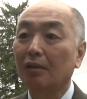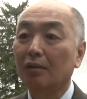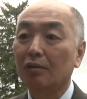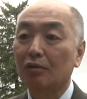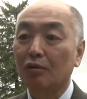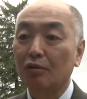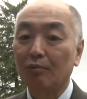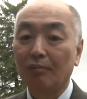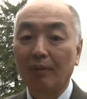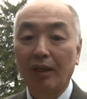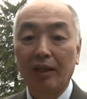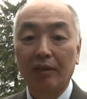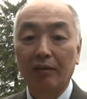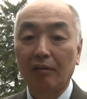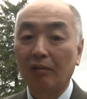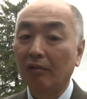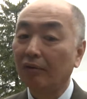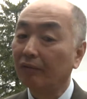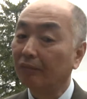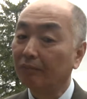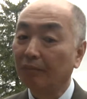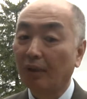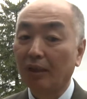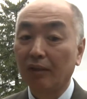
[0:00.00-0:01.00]
to
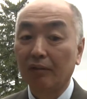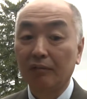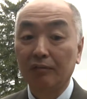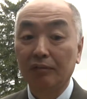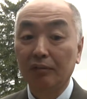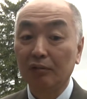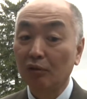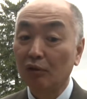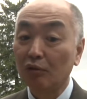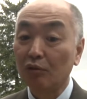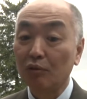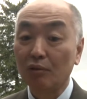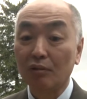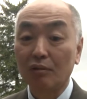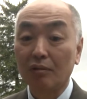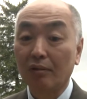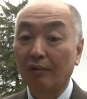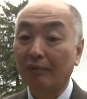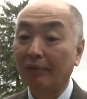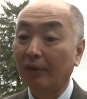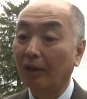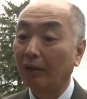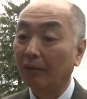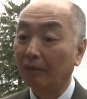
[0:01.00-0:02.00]
make full use
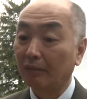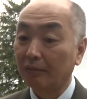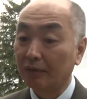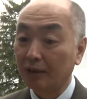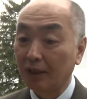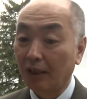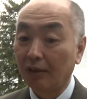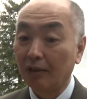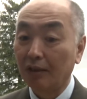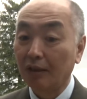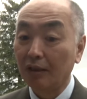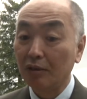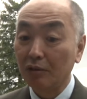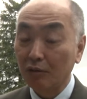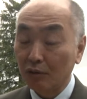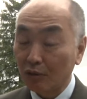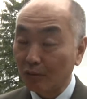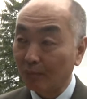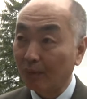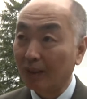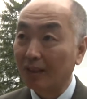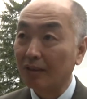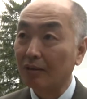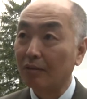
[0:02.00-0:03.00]
of, policy
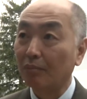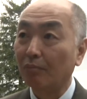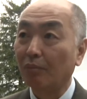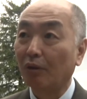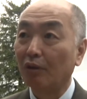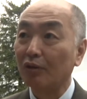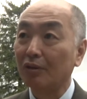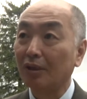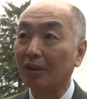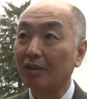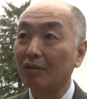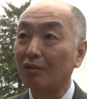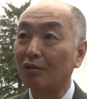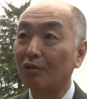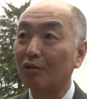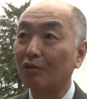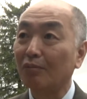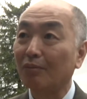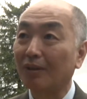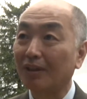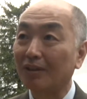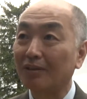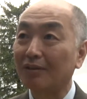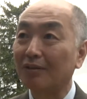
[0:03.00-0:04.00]

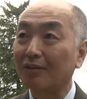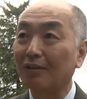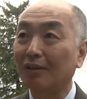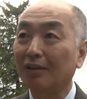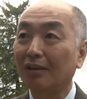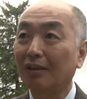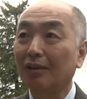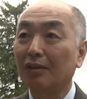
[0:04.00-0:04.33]
instruments